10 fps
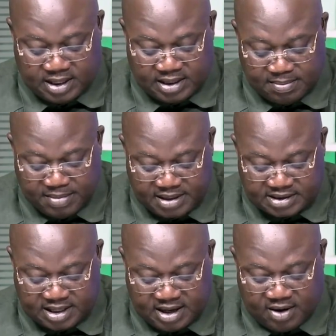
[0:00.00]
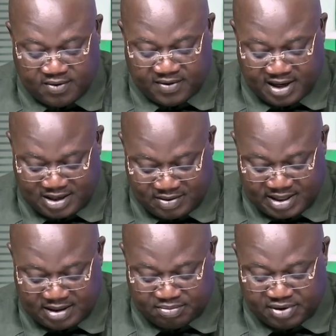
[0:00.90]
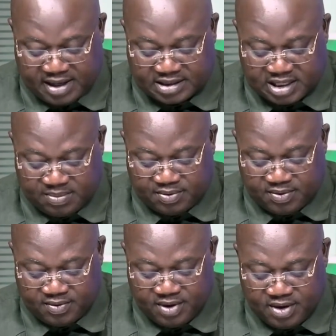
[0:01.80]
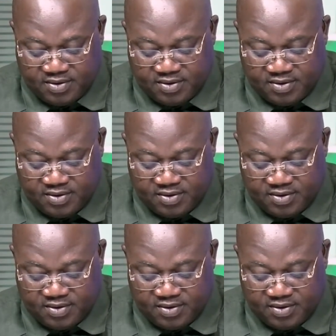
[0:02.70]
the Minister of Agric, Brian Echampong,